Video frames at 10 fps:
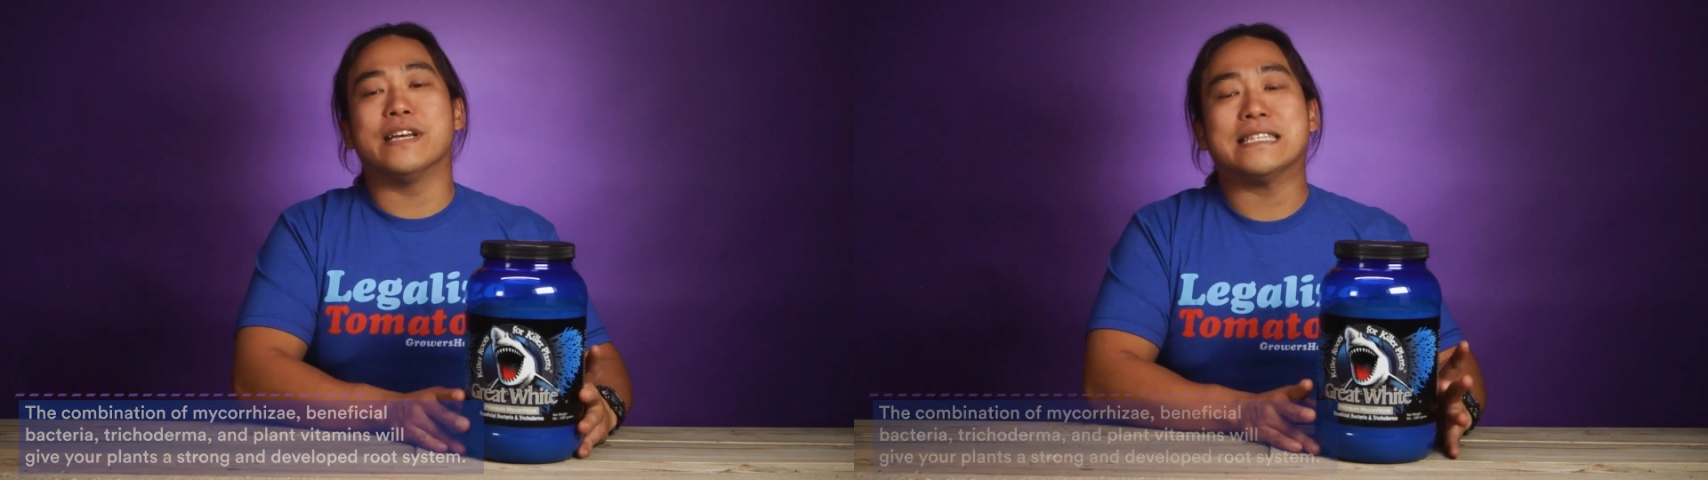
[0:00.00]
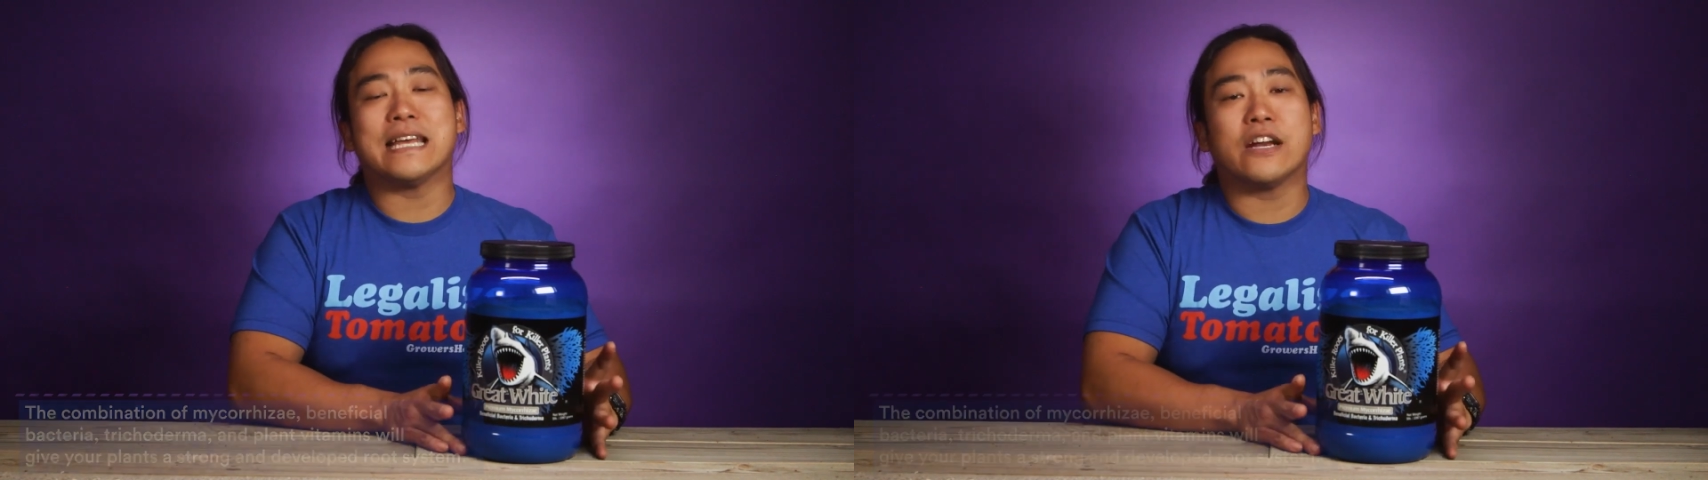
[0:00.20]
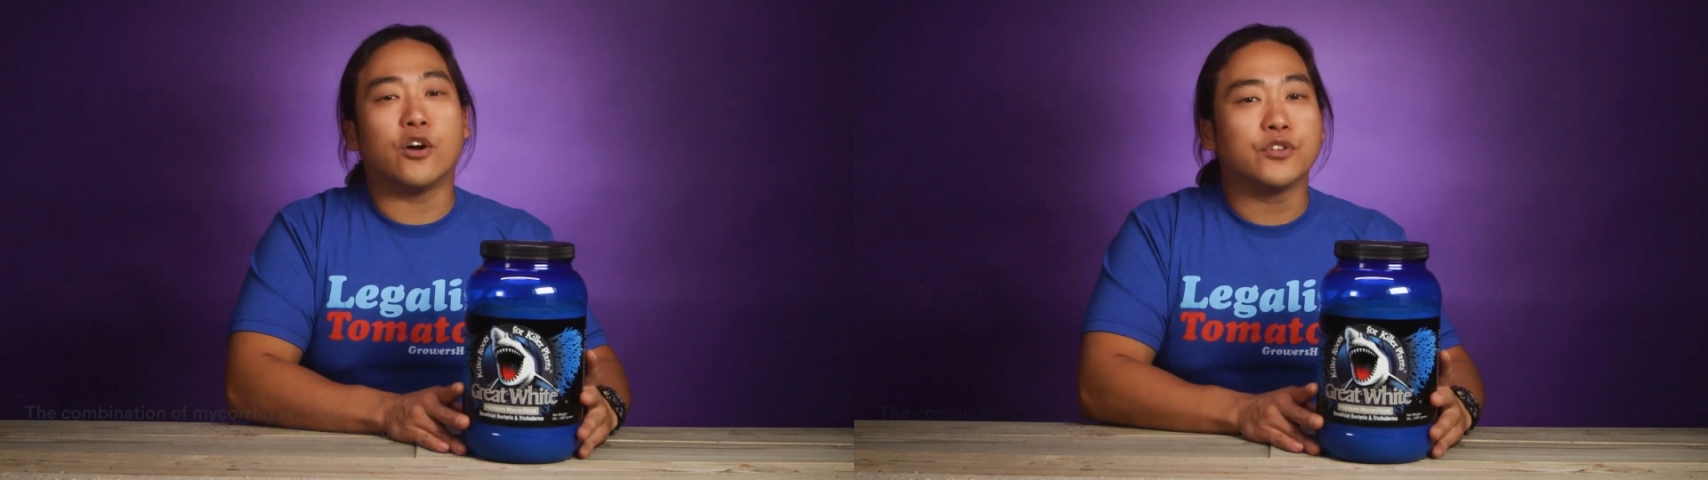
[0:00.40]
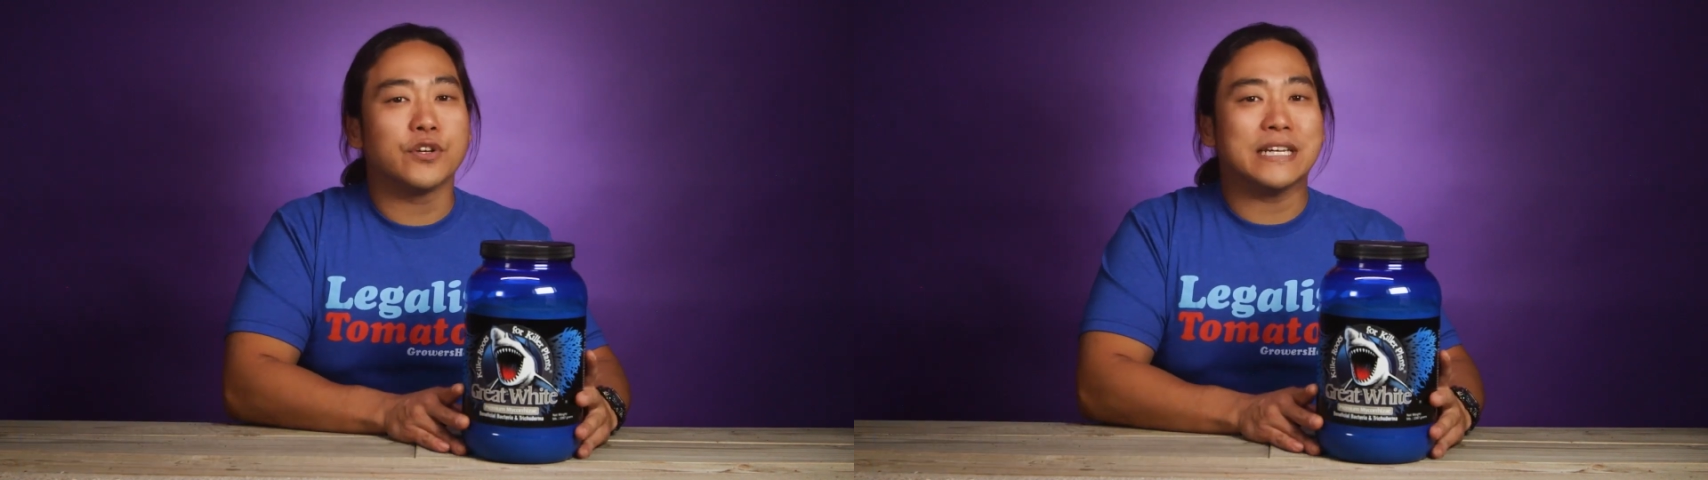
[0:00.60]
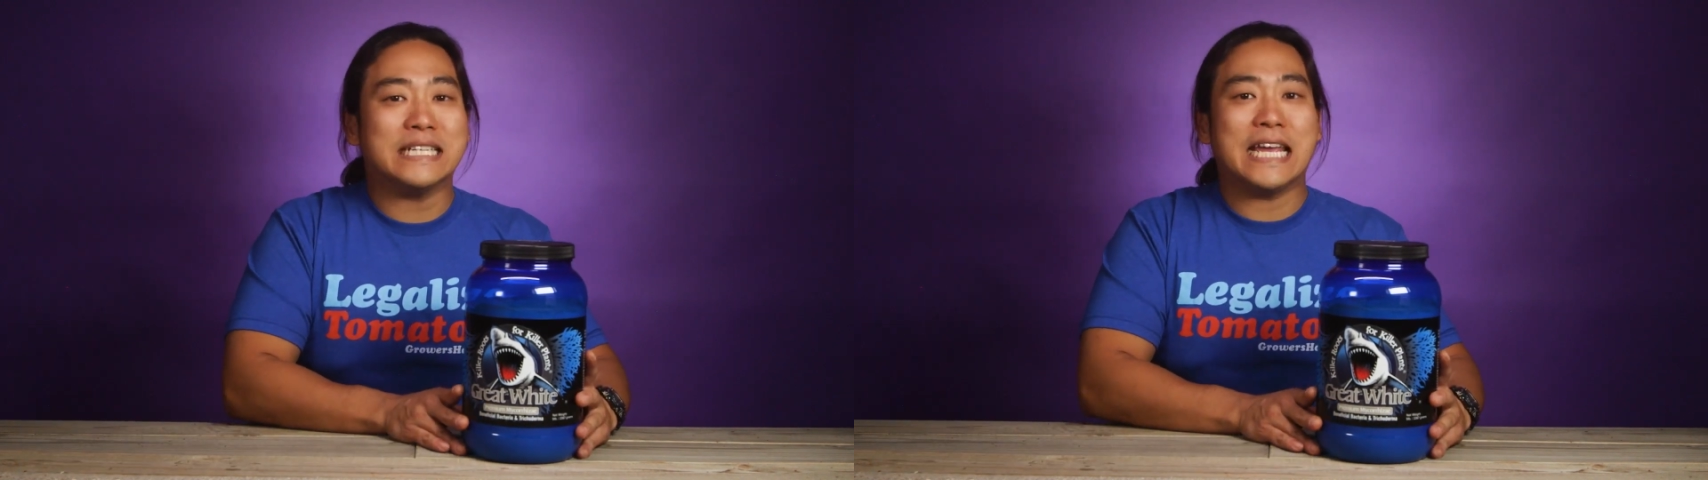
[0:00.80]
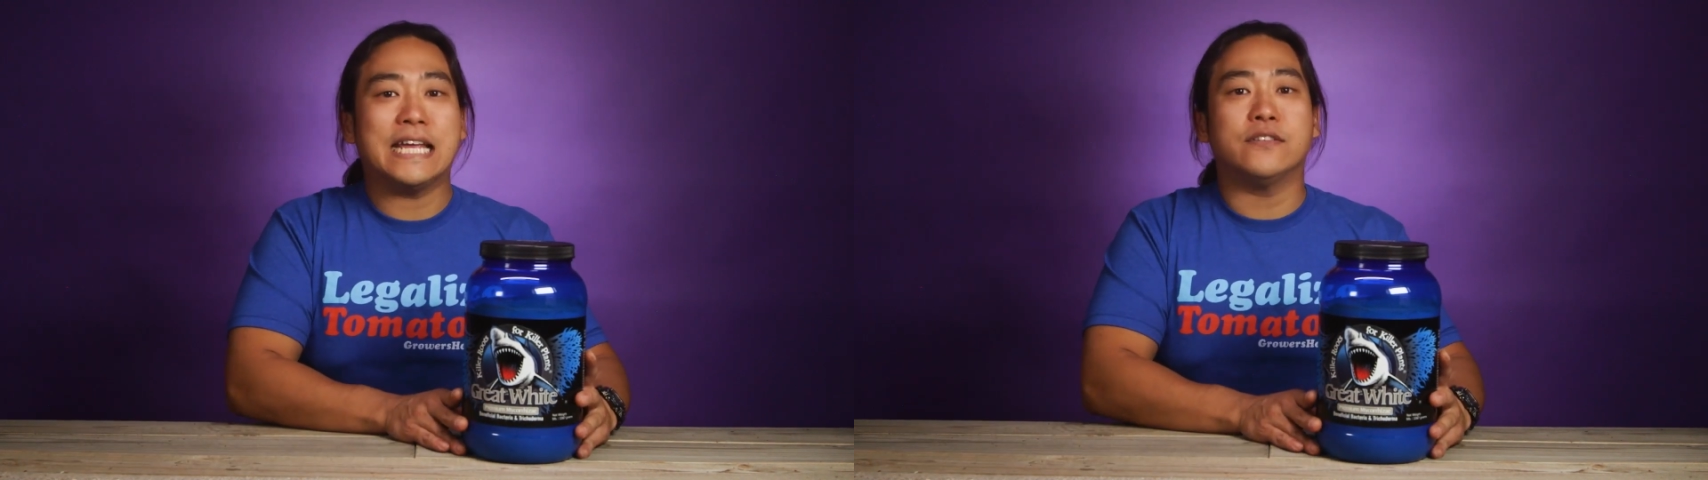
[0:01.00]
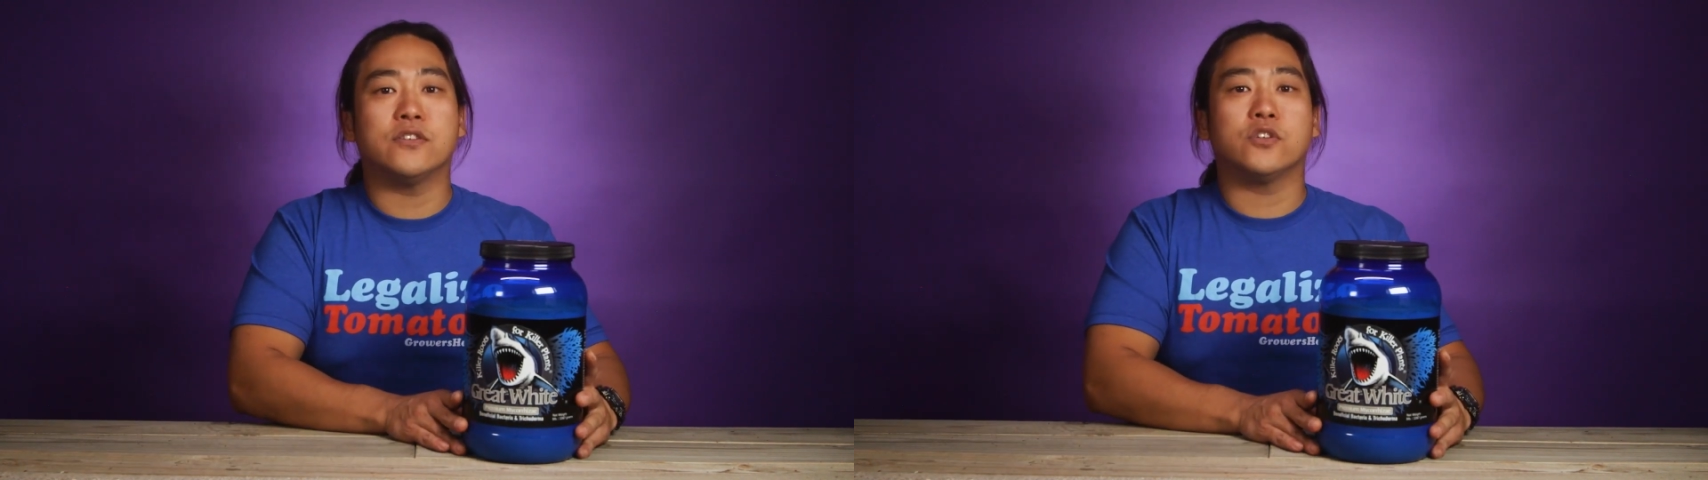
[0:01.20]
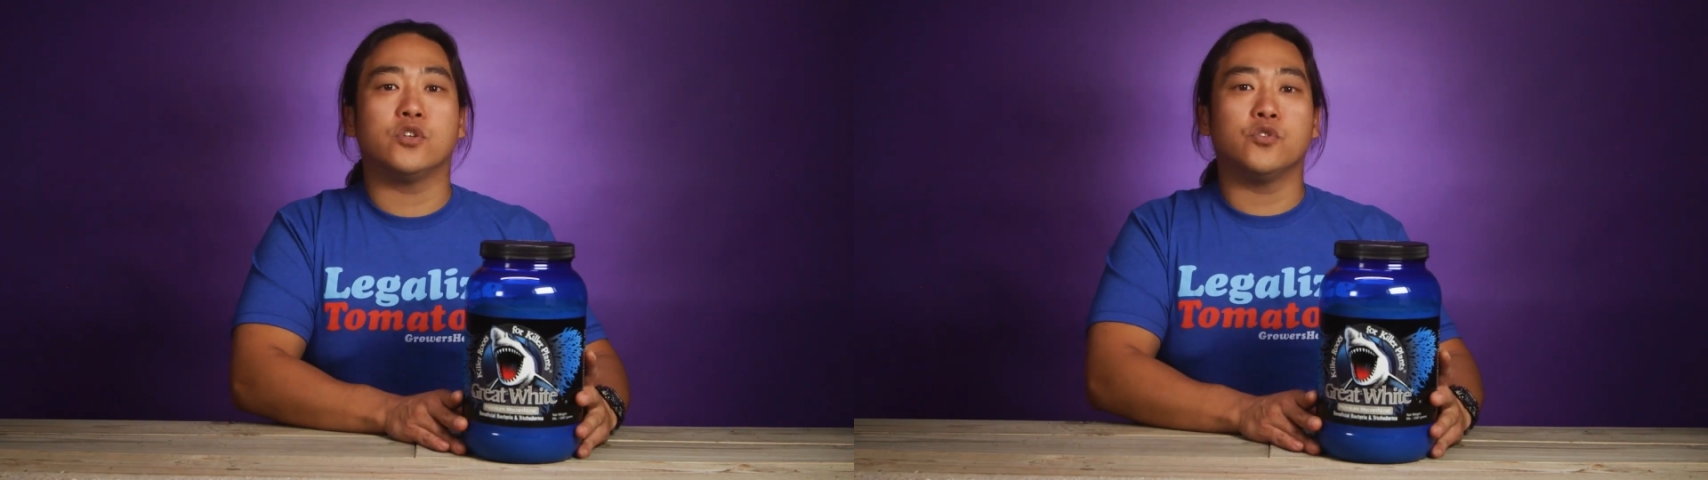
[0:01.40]
is that it also contains
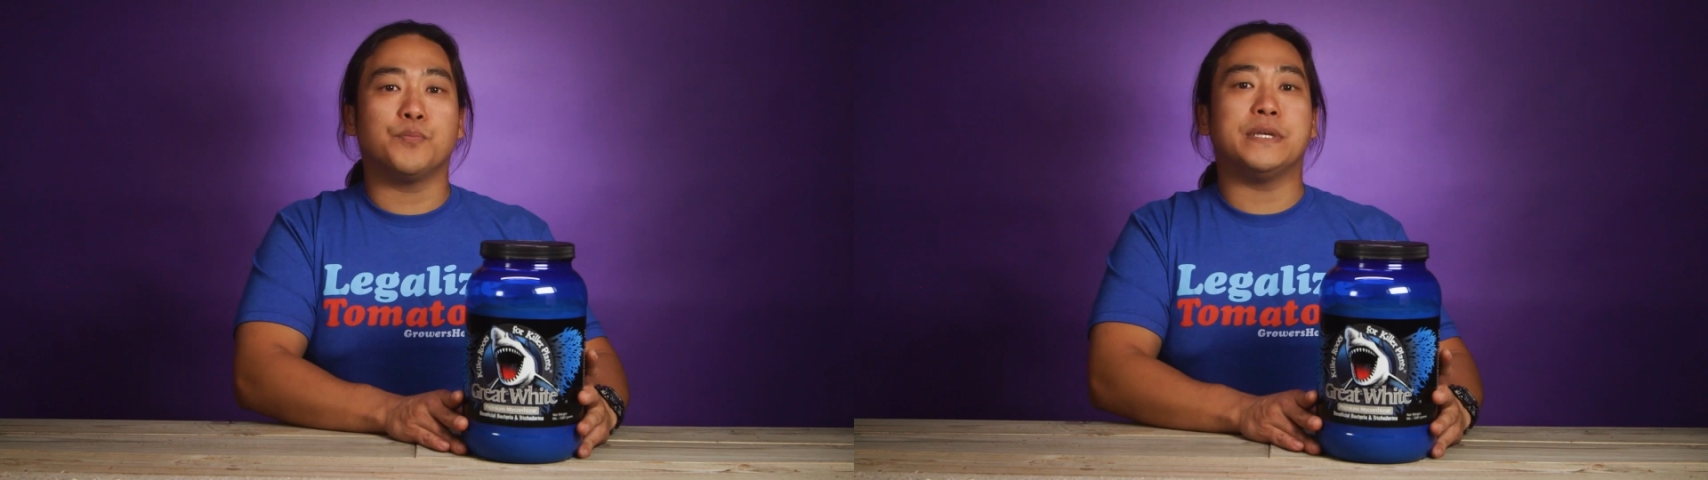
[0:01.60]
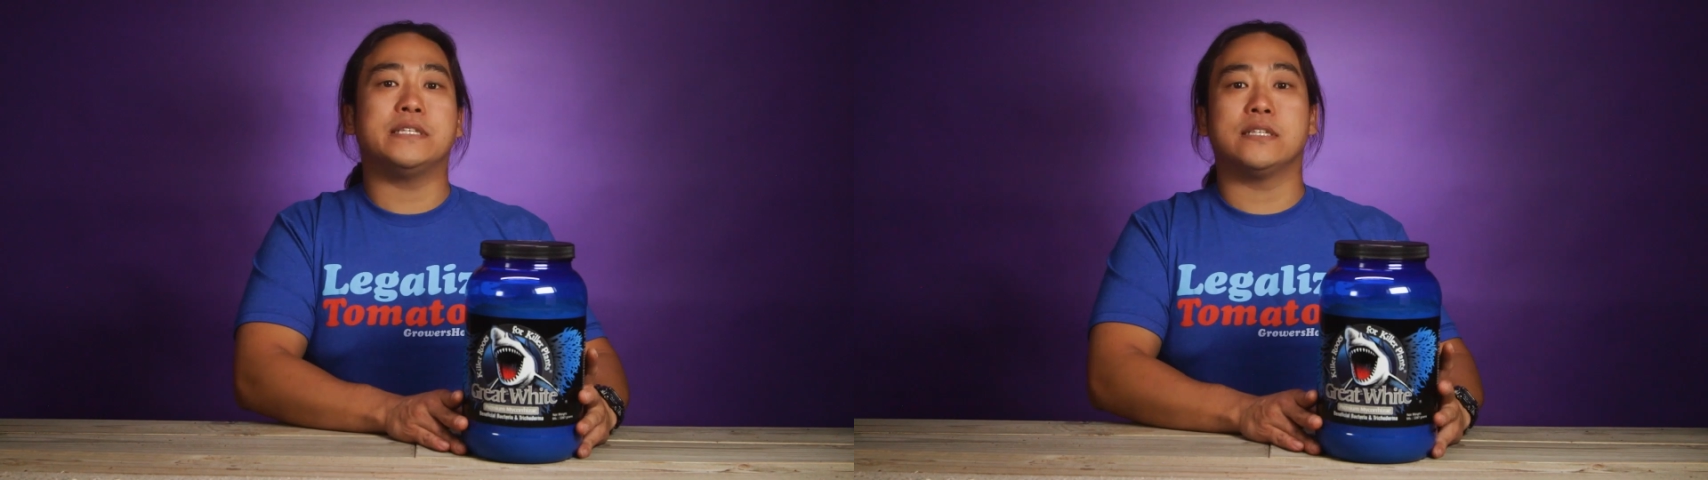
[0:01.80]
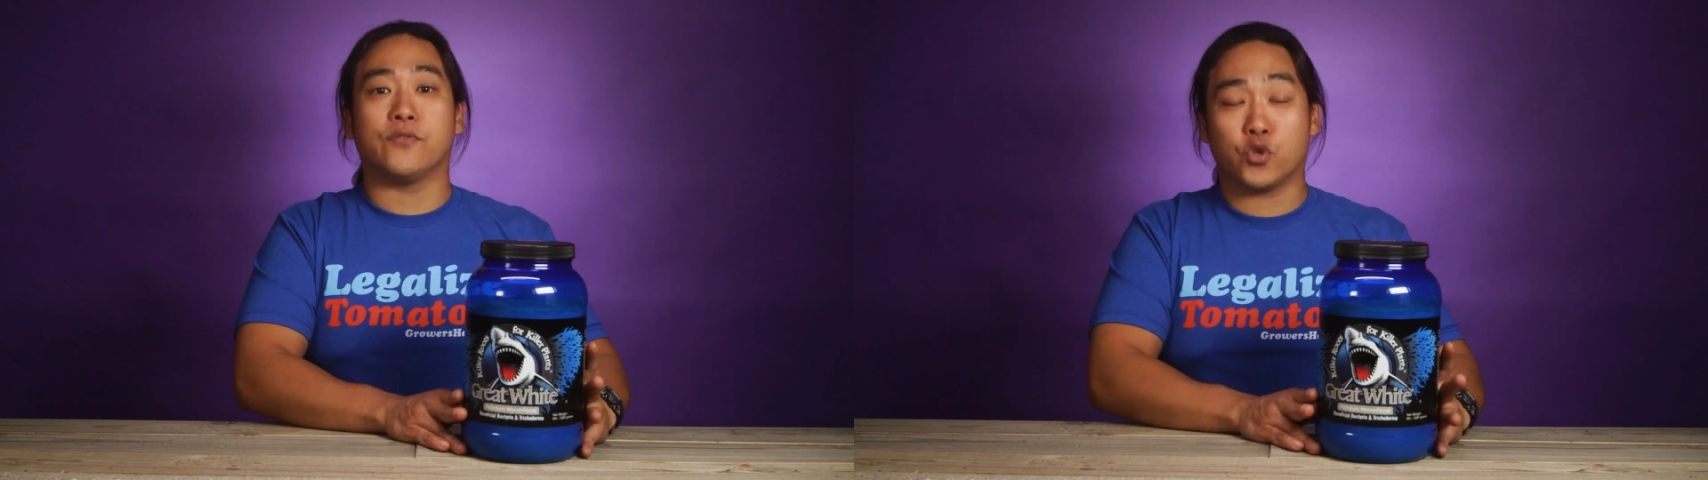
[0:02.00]
two species of